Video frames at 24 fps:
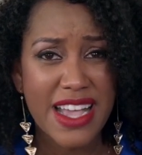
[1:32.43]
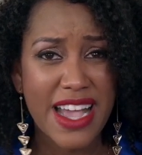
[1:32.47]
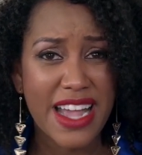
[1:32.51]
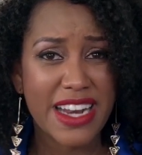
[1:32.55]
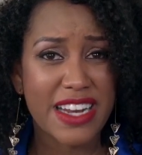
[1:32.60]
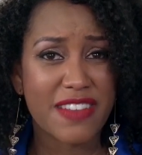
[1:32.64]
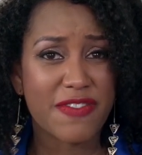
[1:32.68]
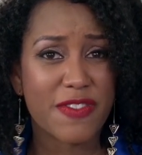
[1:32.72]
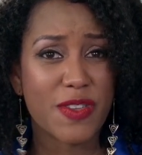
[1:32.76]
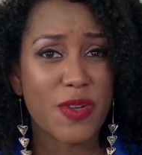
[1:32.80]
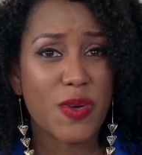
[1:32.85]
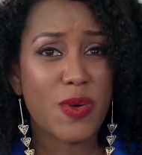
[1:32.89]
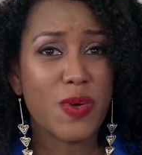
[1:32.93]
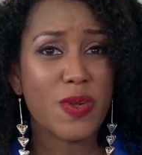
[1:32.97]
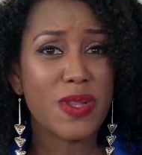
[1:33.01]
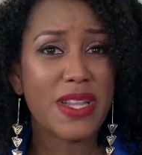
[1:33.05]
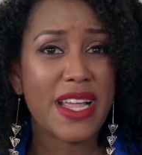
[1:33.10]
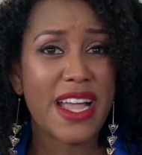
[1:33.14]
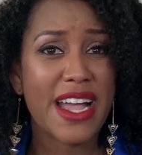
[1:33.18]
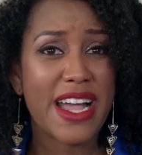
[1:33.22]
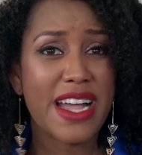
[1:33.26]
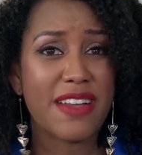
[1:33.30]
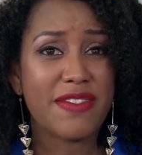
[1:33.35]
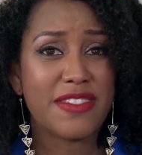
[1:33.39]
And if you
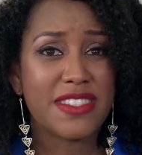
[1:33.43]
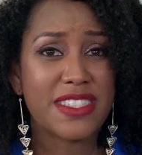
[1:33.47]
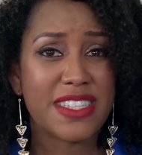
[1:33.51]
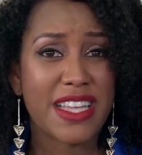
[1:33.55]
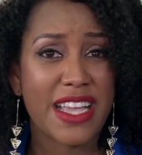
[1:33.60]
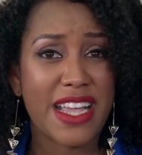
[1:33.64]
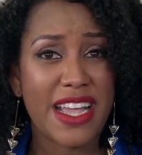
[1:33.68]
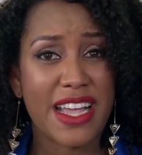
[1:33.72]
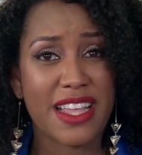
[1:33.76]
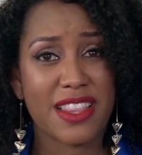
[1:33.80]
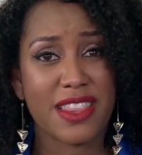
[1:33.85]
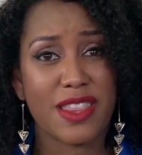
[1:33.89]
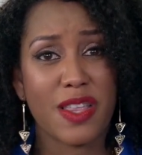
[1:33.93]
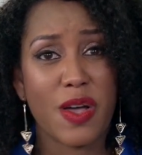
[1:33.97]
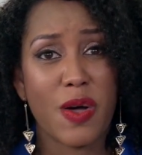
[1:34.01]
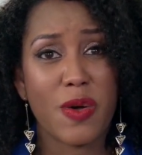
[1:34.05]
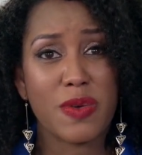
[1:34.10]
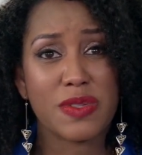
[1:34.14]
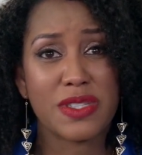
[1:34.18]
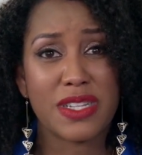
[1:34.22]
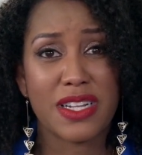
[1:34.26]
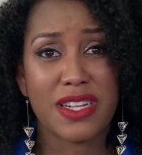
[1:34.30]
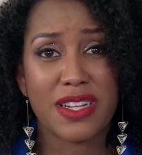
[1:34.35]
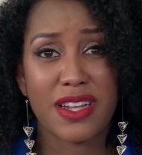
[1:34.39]
only have, say, one
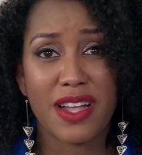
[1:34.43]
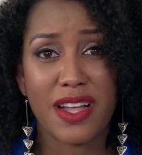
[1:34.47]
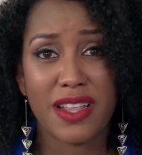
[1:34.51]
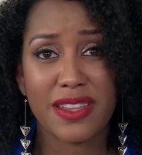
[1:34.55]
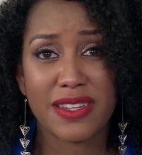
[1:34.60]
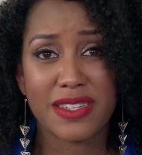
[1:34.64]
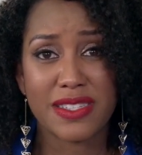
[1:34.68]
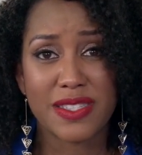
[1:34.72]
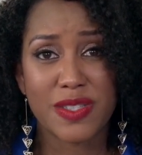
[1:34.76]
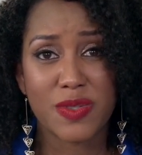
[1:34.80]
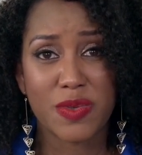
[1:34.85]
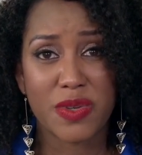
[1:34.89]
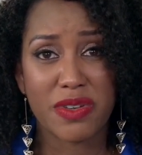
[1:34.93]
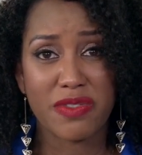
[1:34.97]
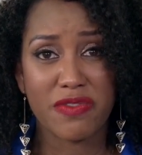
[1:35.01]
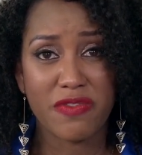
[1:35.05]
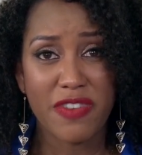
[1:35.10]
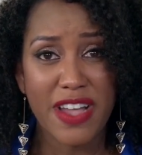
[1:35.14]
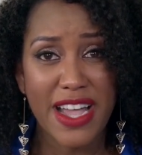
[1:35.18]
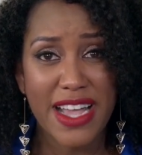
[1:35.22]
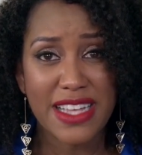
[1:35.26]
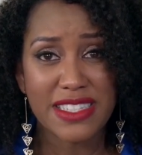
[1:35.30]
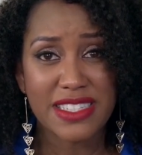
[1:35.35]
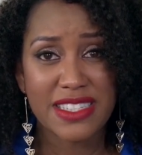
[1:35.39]
thousand dollars to
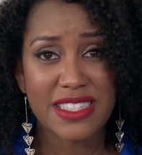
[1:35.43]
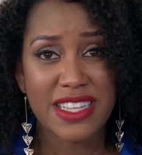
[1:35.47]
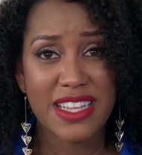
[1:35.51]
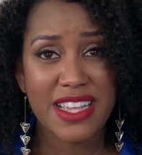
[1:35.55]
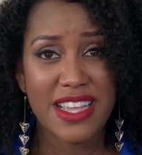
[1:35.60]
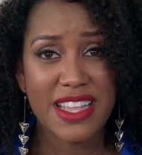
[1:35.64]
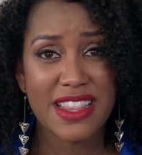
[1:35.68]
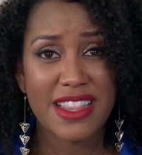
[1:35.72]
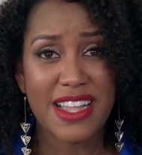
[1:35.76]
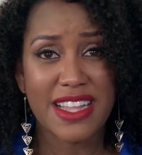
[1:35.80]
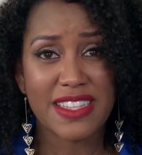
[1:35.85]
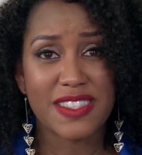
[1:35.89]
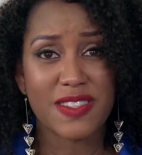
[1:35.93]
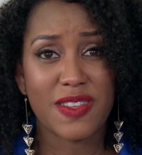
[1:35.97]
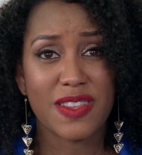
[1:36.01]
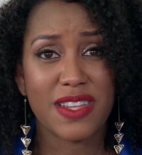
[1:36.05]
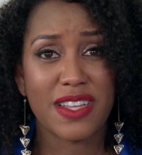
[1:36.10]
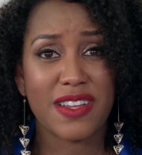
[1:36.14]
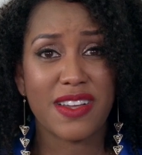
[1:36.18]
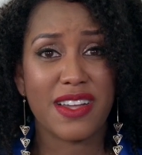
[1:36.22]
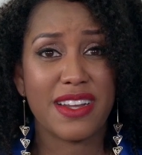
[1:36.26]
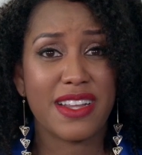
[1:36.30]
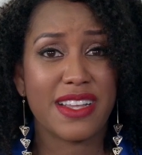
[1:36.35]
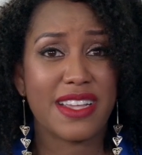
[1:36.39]
invest, that's
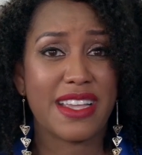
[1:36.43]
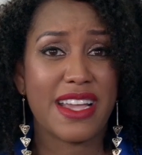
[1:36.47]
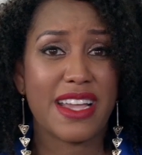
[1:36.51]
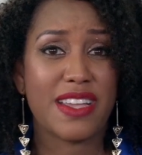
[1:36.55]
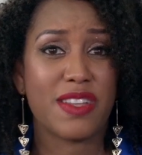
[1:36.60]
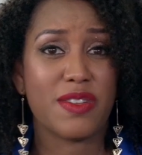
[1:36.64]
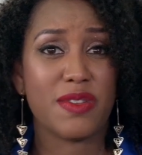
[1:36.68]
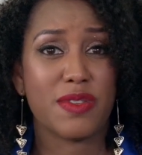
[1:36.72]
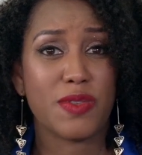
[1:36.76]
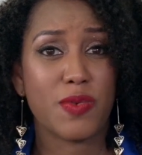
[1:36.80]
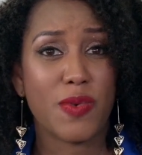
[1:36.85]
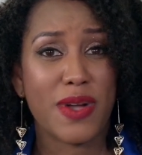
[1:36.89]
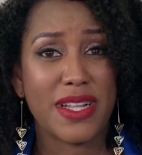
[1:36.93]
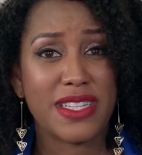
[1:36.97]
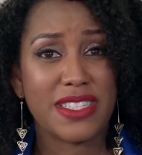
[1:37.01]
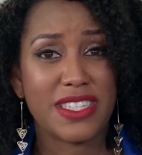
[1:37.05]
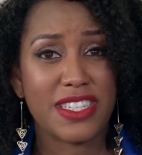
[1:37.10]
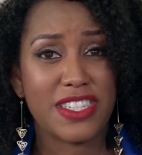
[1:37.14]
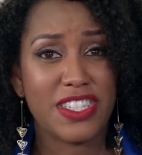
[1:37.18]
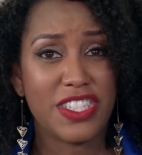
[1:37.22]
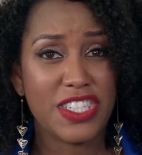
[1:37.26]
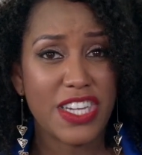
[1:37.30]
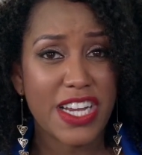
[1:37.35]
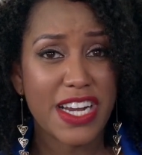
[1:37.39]
only going to get you
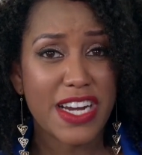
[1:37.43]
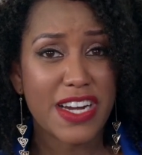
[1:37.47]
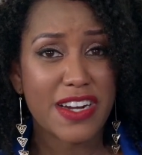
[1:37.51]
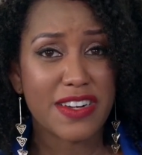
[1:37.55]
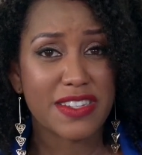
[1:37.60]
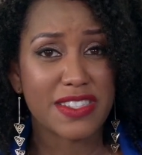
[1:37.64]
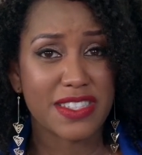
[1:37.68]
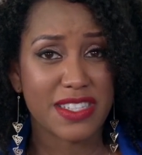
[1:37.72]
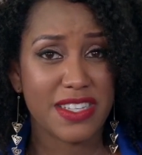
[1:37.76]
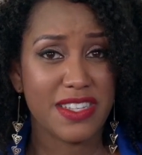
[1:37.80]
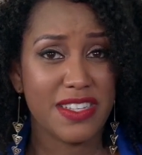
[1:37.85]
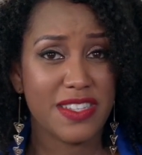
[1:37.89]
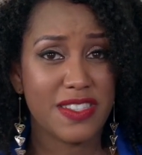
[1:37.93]
twenty shares.